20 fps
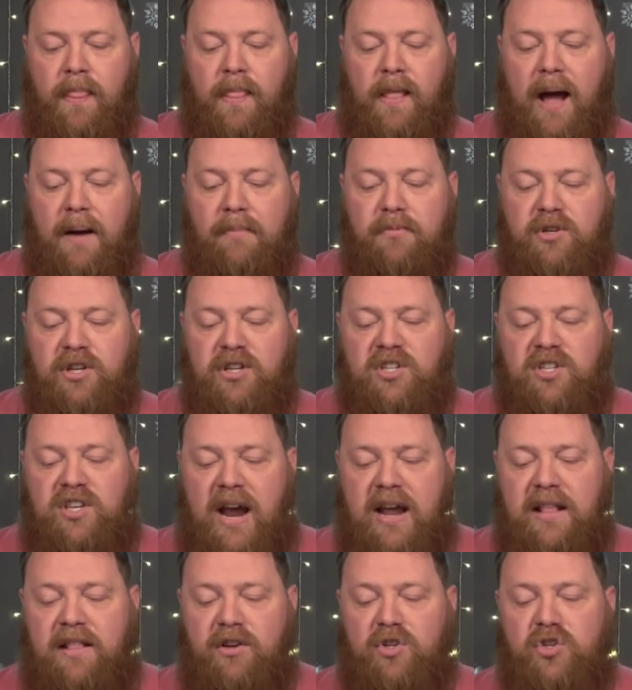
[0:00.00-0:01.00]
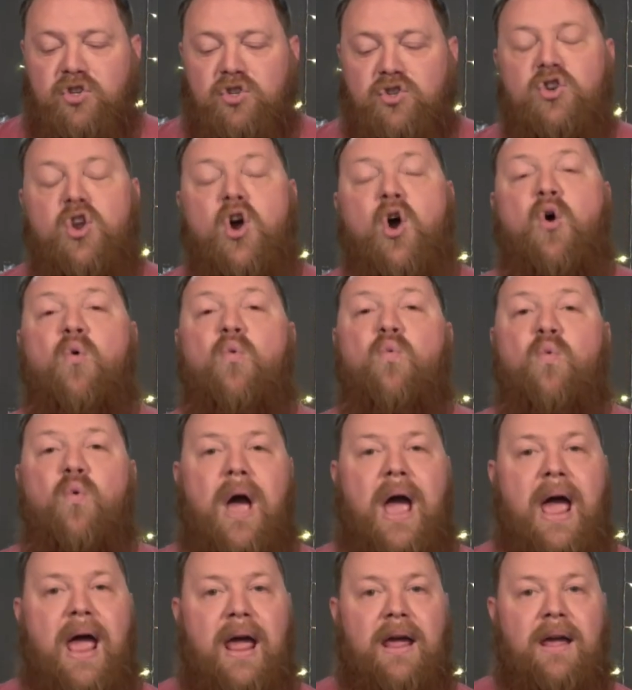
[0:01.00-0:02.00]
I'm just saying there's no
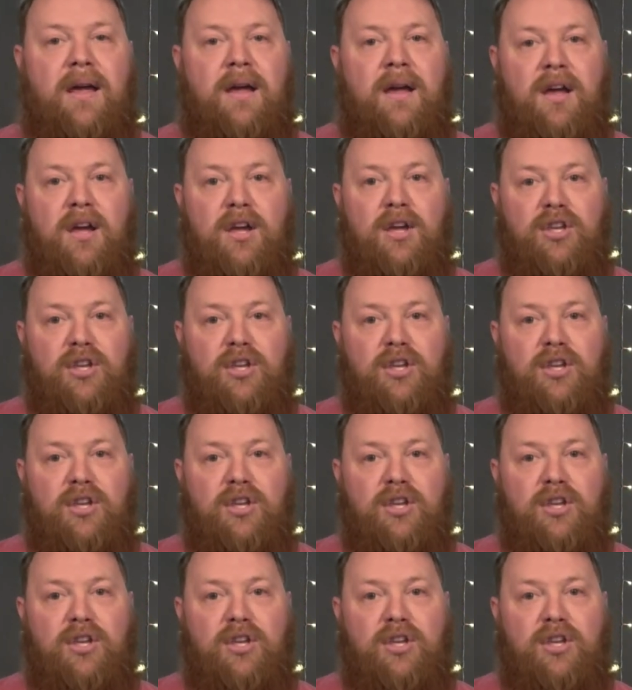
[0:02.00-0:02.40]
way